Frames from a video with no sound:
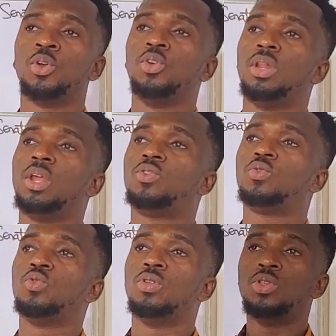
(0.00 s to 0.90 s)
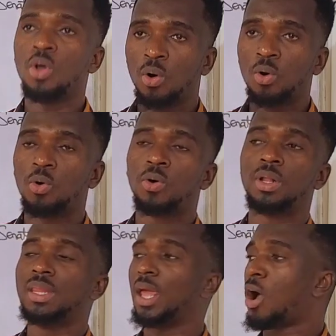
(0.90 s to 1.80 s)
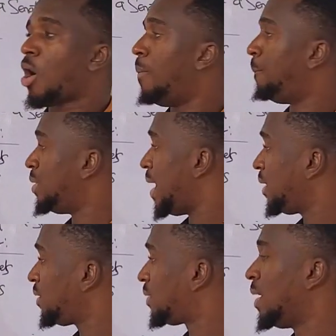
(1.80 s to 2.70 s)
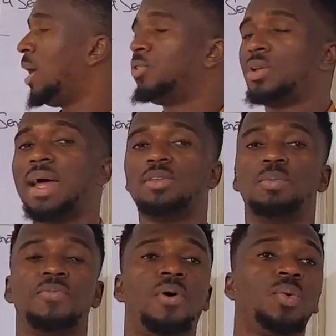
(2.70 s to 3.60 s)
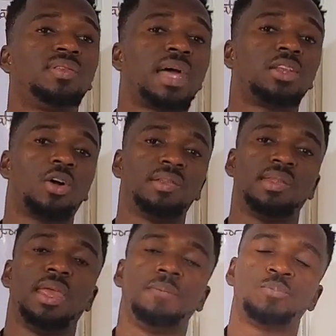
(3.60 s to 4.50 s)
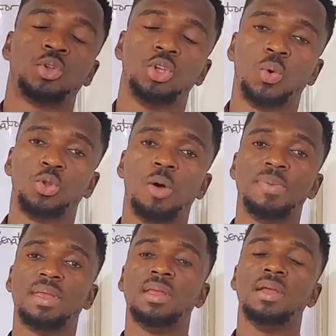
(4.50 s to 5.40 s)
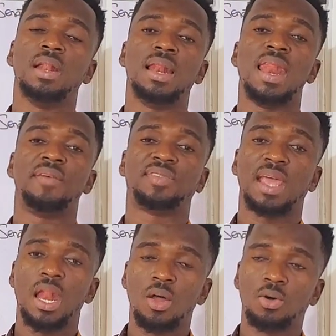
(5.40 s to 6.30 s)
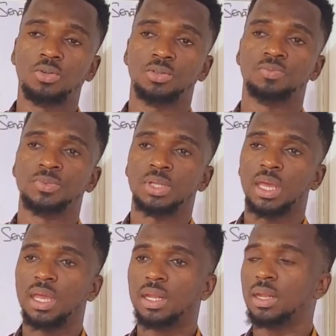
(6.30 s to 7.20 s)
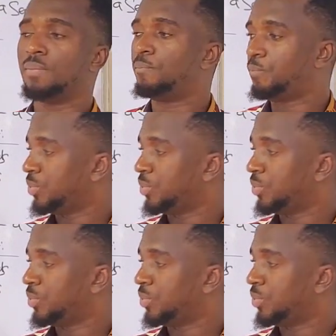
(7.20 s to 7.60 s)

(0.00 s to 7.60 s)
you need to know the components so that before we start cutting, you will not be left alone in